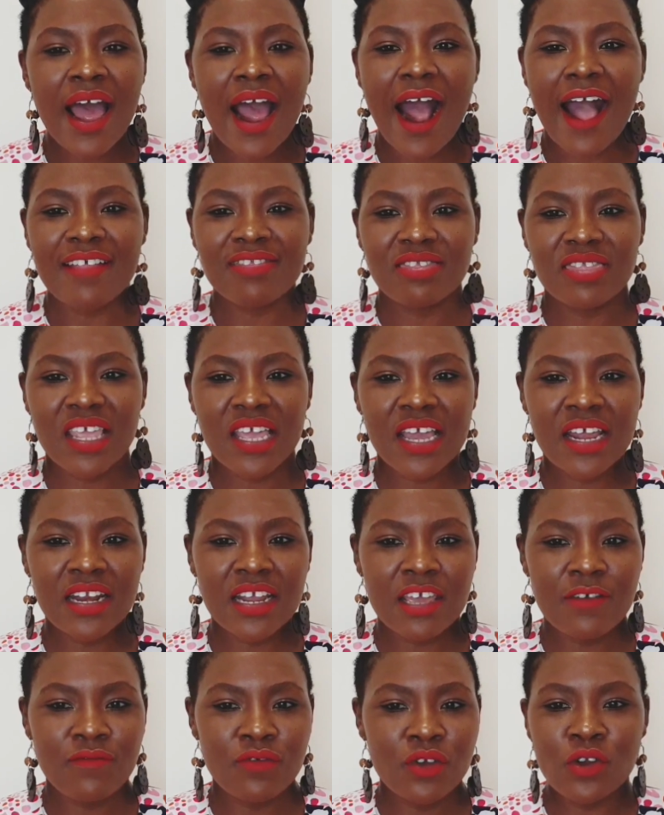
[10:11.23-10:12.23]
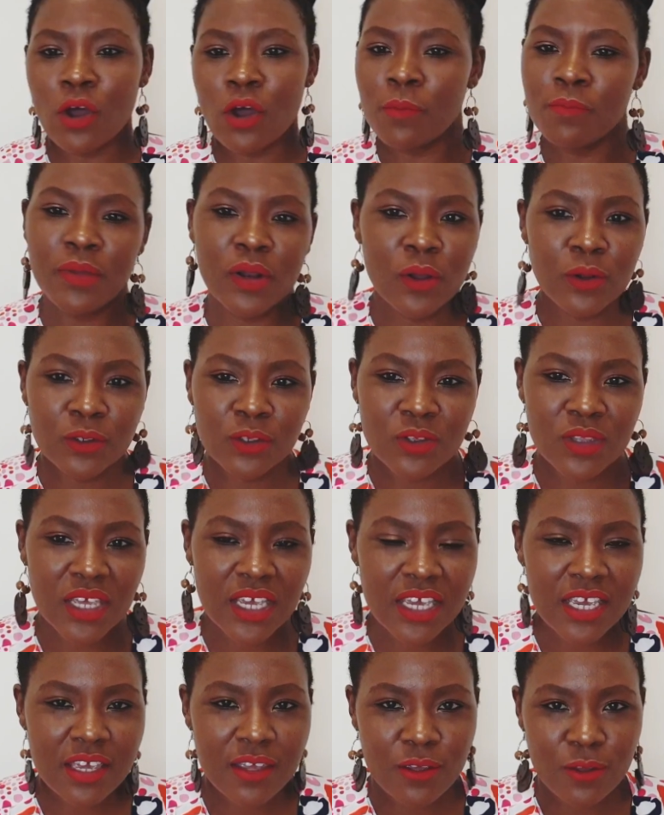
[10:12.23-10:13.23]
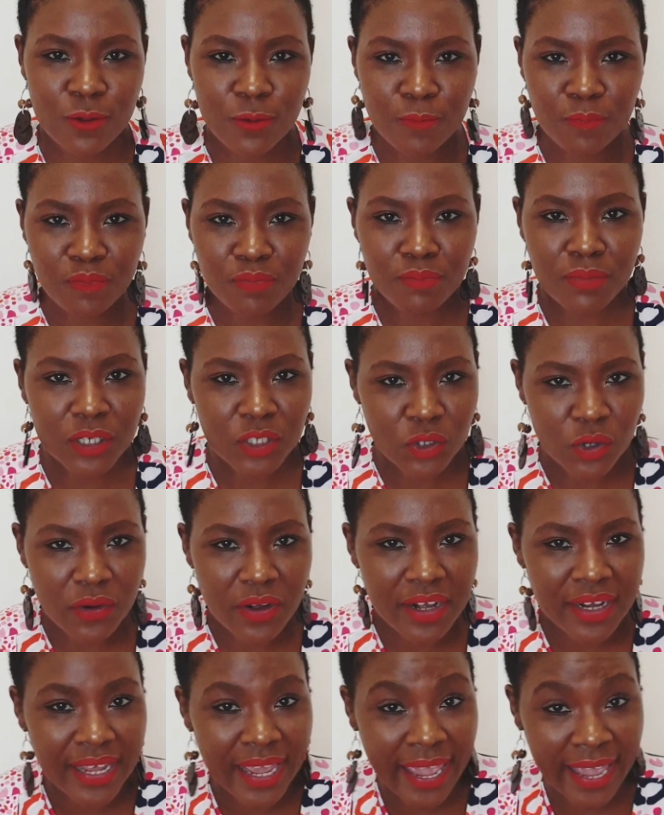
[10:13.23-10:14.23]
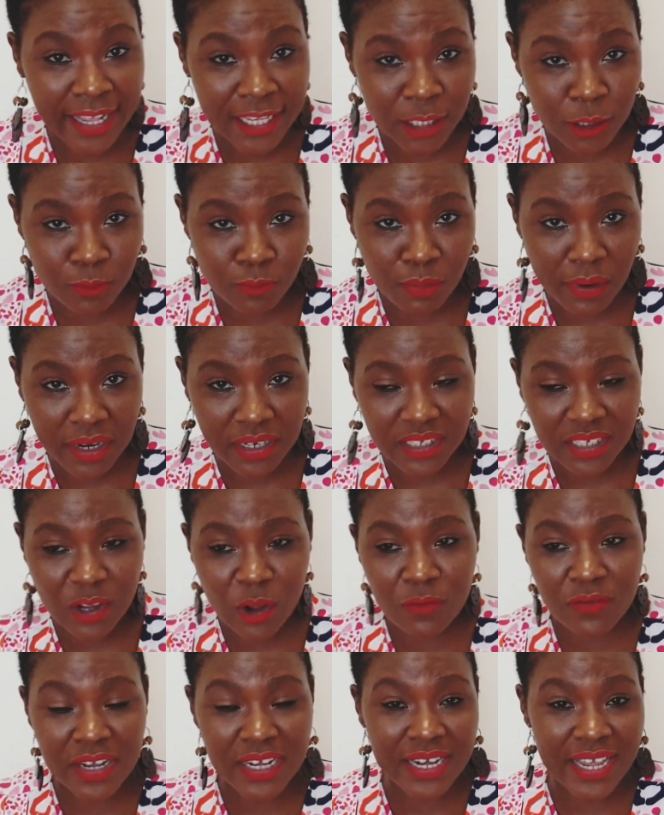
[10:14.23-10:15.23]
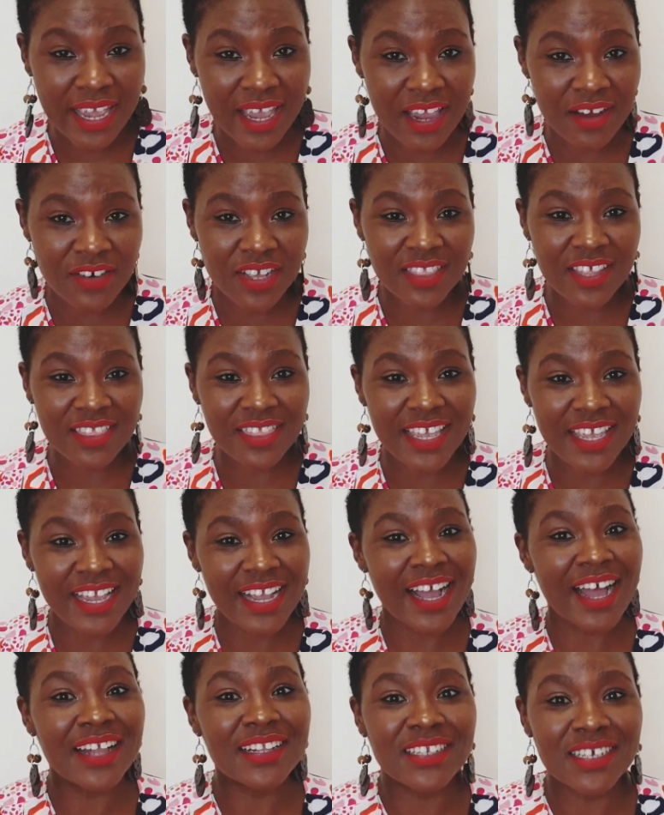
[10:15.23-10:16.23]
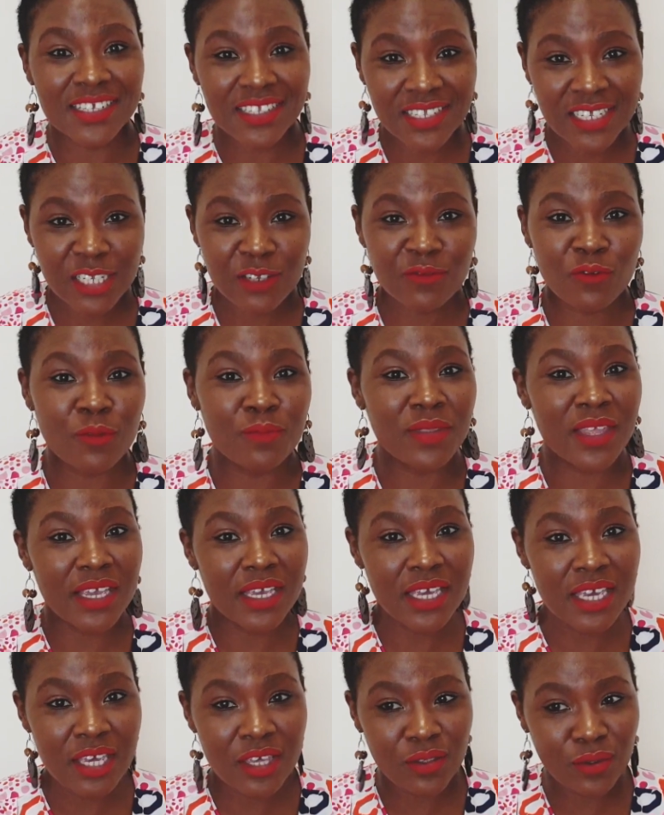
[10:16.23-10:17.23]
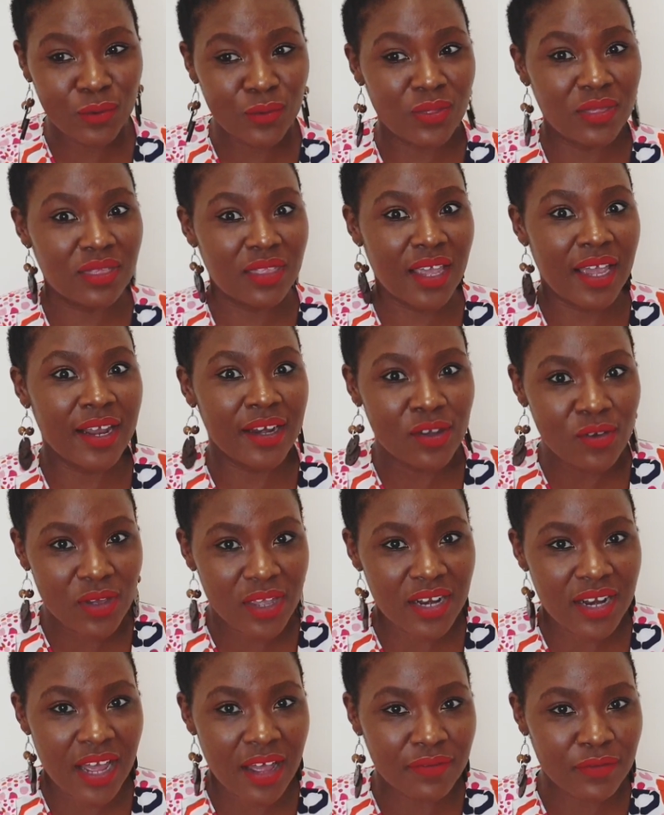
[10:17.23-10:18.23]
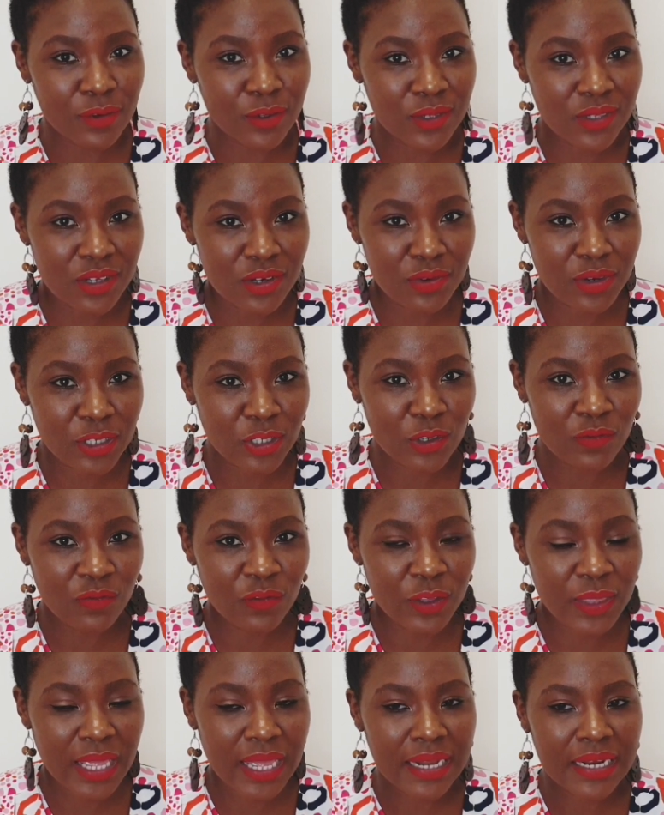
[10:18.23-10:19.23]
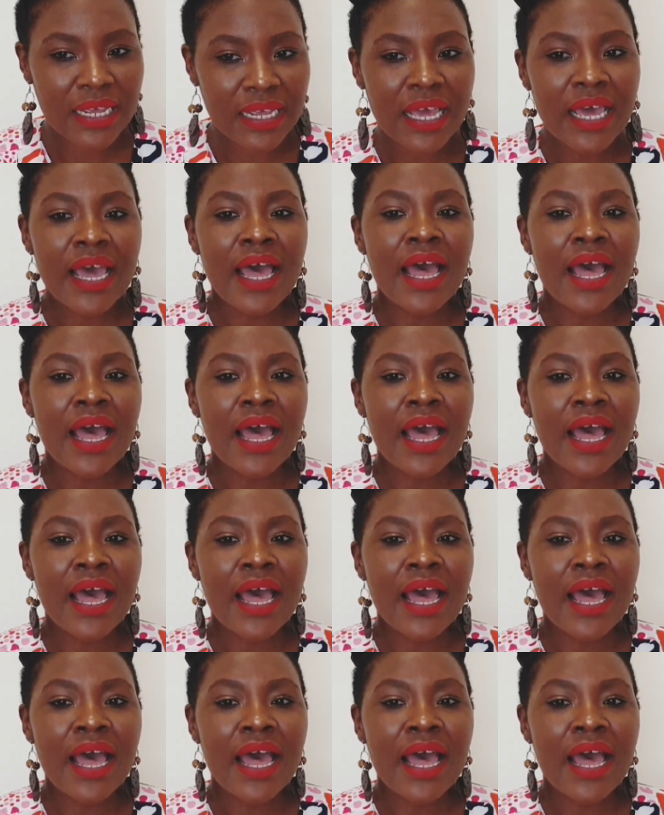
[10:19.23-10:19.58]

And then if you don't belong to the EU, but you're an expert of an area that they can't access from the EU, then you can have consideration for that.